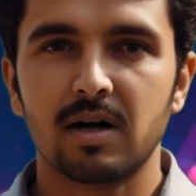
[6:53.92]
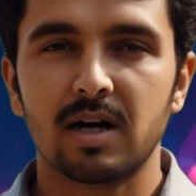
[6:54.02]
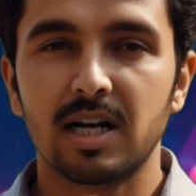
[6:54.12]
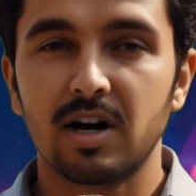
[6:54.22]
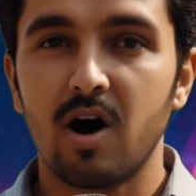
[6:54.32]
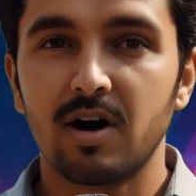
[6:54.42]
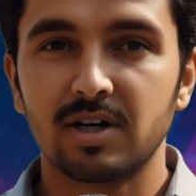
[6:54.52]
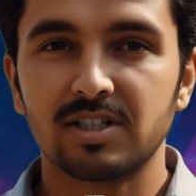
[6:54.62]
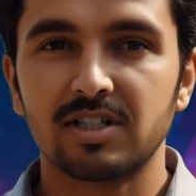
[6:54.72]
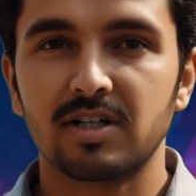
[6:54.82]
In
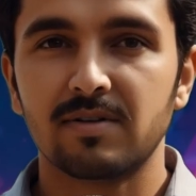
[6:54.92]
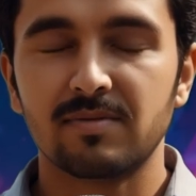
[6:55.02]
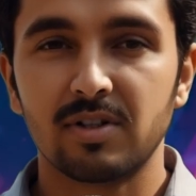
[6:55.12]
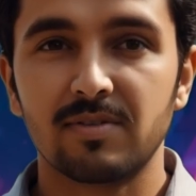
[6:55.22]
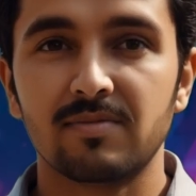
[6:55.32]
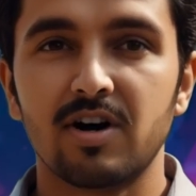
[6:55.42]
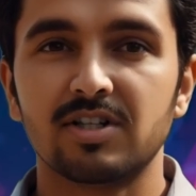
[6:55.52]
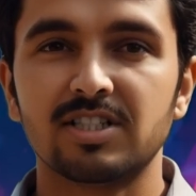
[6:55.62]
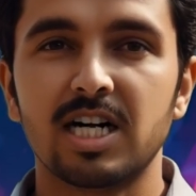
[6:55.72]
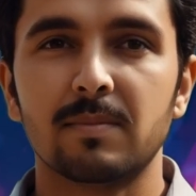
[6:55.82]
August, for the
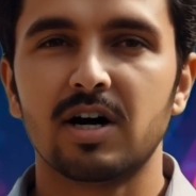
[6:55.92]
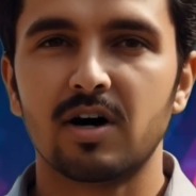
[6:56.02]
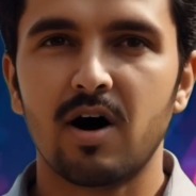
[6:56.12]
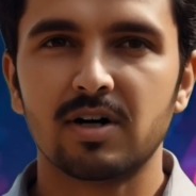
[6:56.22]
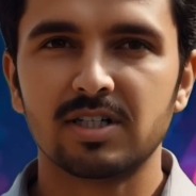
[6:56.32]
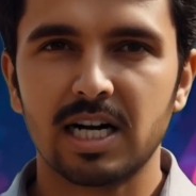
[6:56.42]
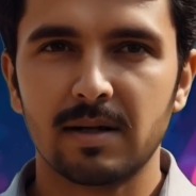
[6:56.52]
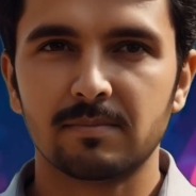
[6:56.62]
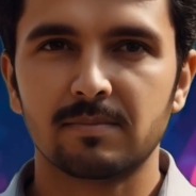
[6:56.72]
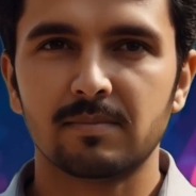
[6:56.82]
first time in a long time,